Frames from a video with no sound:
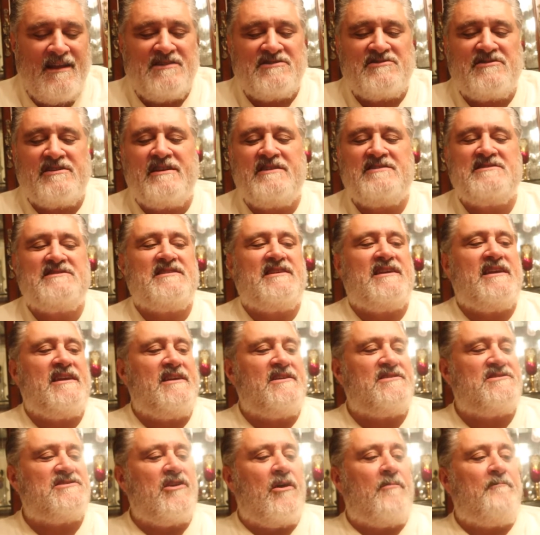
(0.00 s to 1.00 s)
So here's the
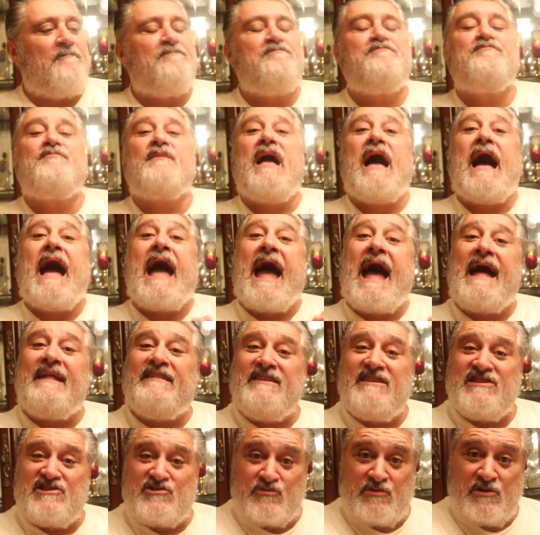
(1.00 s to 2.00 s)
key. So I
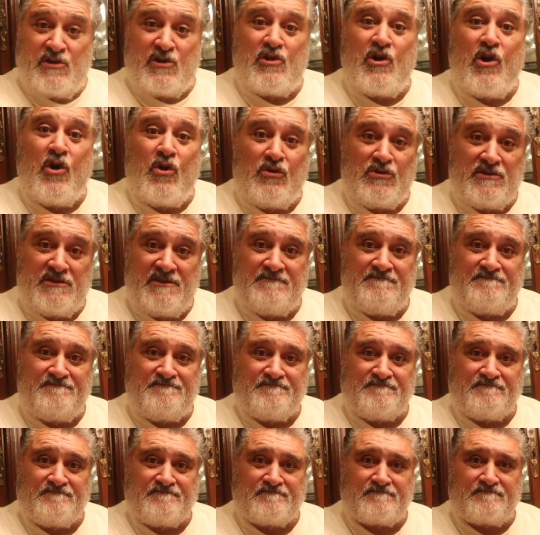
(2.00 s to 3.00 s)
had this real cold.
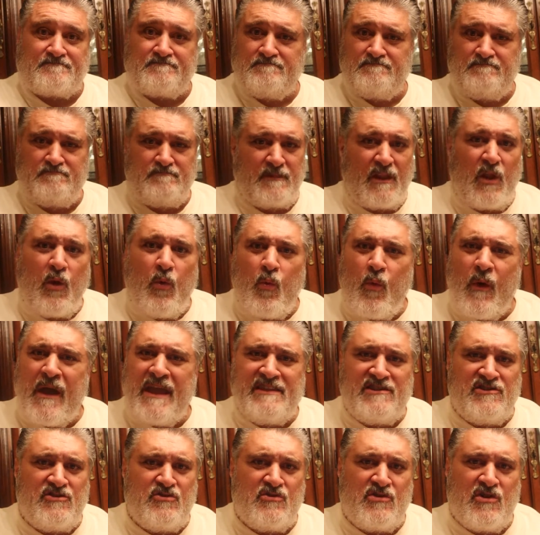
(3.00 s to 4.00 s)

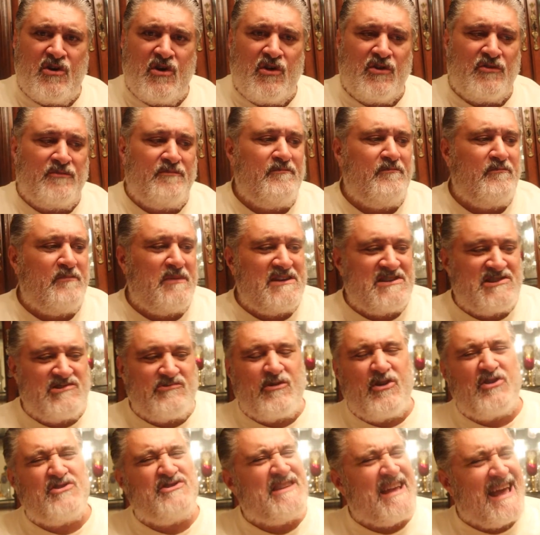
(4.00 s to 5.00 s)
Way too cold. But it's a
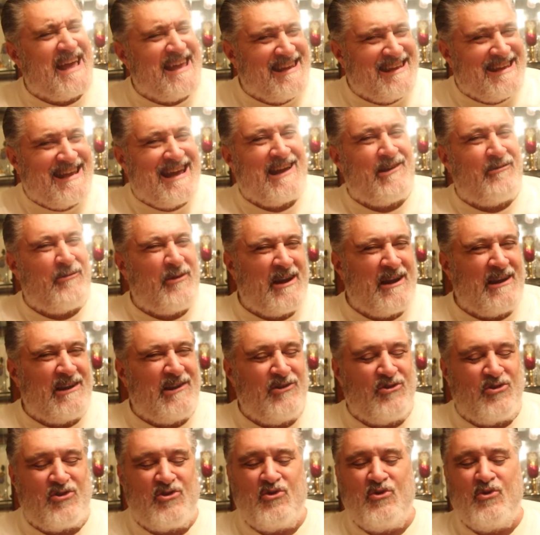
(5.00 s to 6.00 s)
rosé. You kind of want a
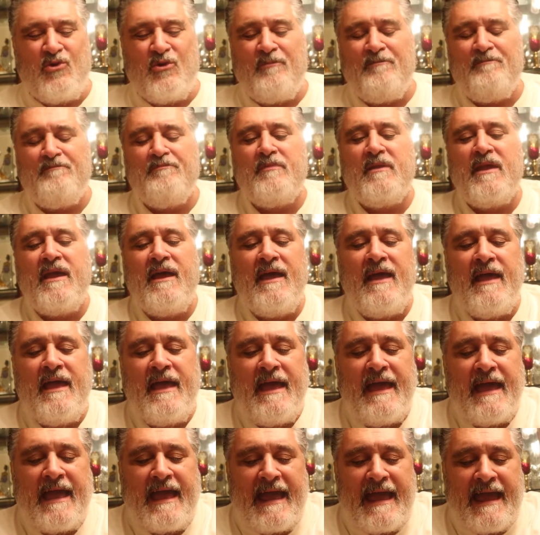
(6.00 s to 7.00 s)
little cool.
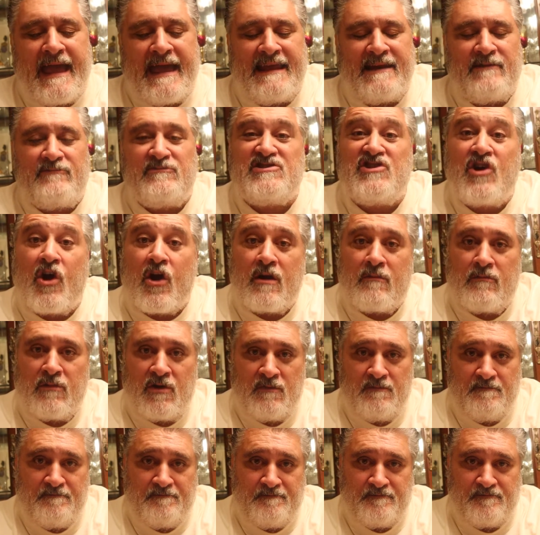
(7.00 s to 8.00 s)
And it was horrible.
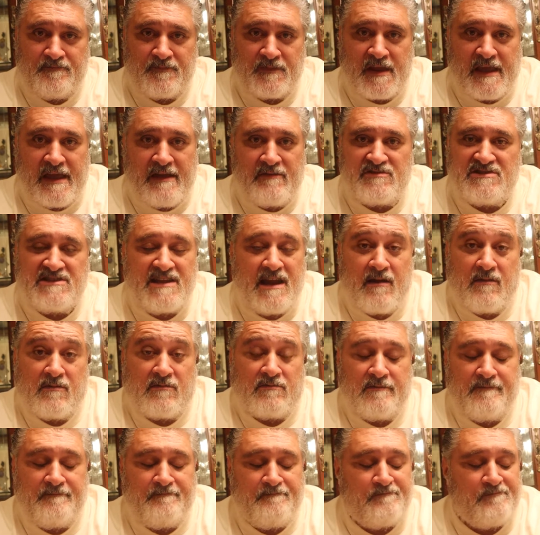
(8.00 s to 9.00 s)
Okay, it was
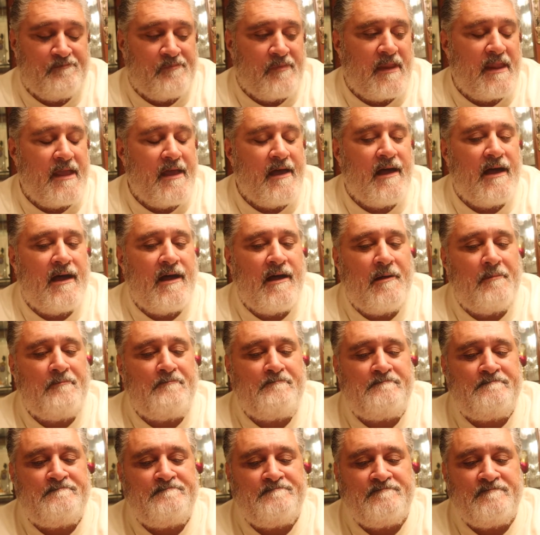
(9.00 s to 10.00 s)
terrible.
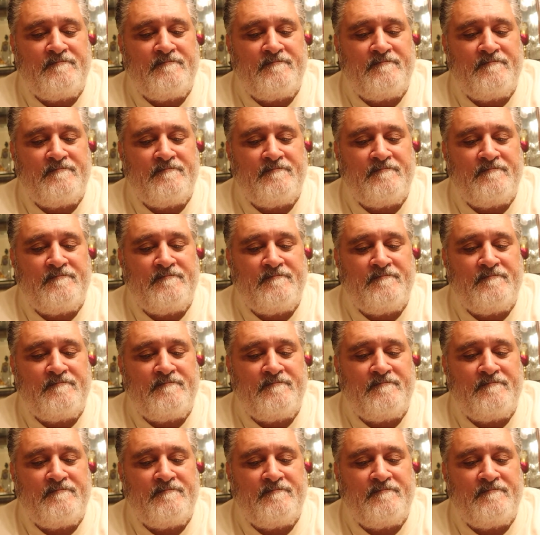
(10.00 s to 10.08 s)
Um,